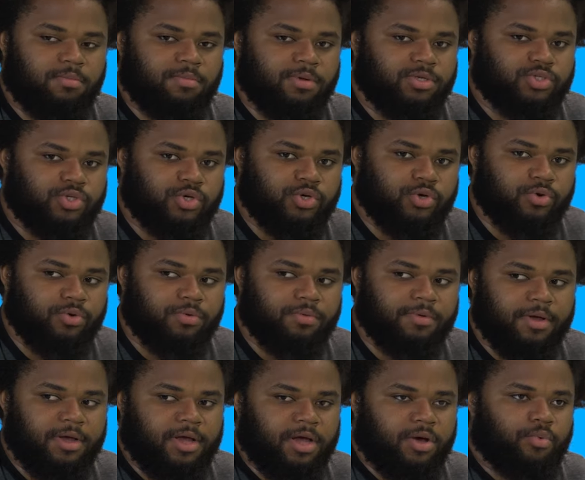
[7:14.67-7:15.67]
But two,
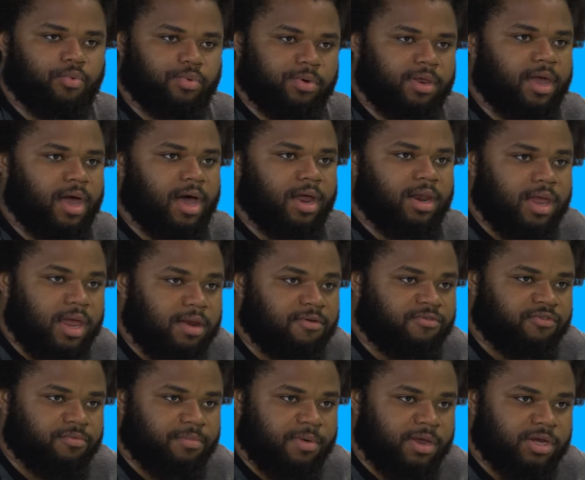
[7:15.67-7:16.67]
when he got
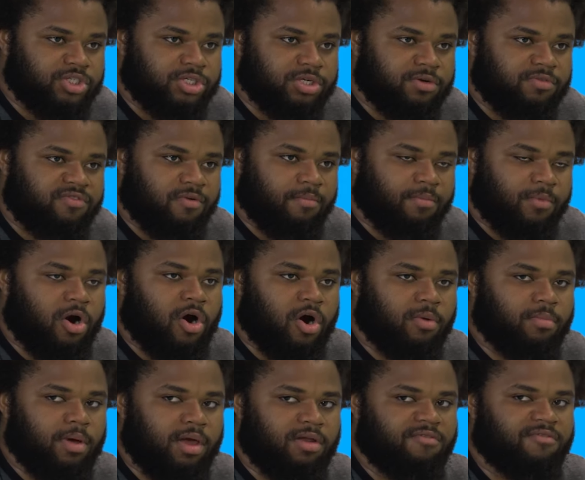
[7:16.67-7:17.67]
information from
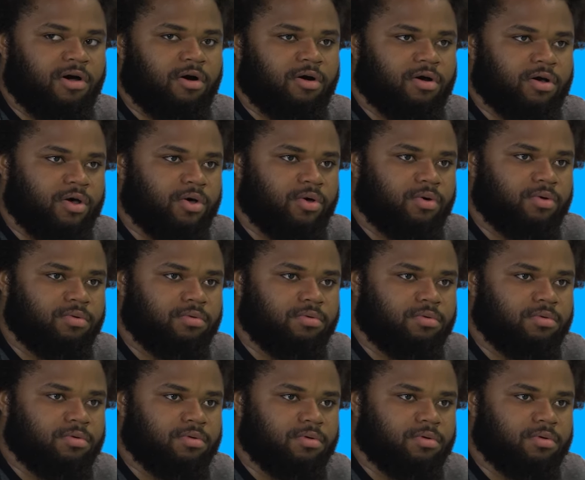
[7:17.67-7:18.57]
Carmine Falcone